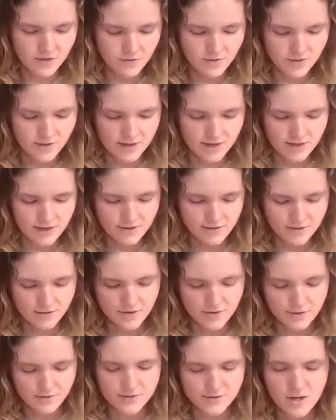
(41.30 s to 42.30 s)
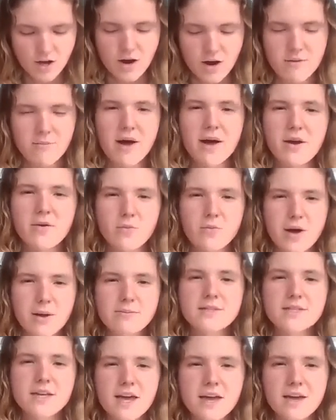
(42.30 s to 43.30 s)
you can either use the Audubon
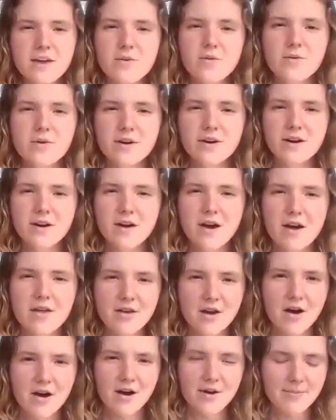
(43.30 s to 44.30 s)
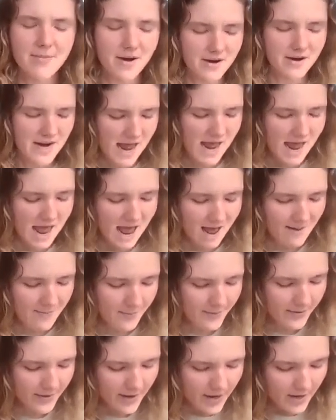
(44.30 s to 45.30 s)
website or the Audubon app
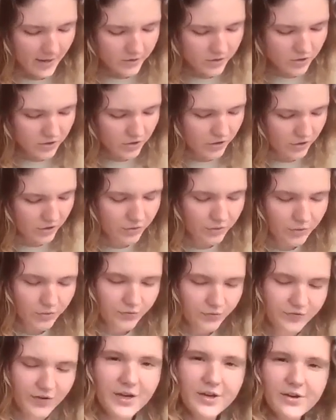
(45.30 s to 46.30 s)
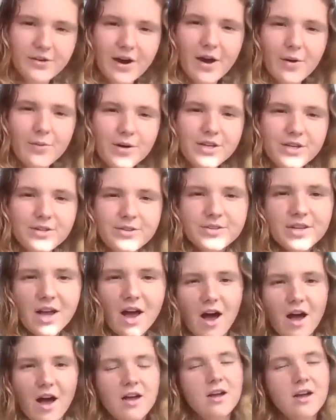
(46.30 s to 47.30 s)
to figure out what you
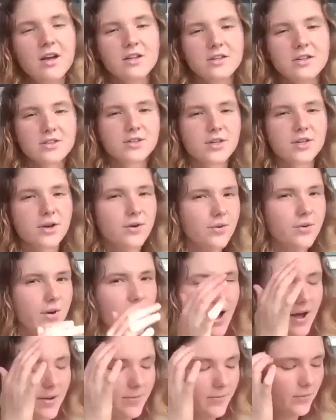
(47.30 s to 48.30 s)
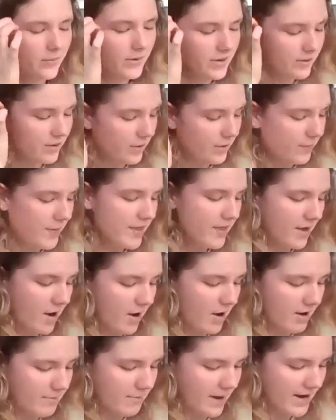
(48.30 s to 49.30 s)
saw. So when you open the
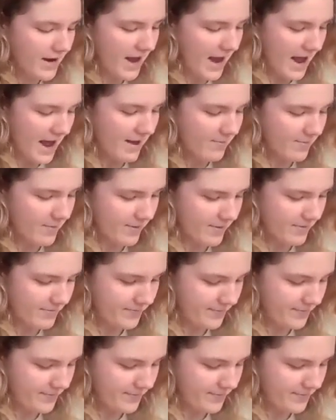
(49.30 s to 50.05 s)
Audubon app,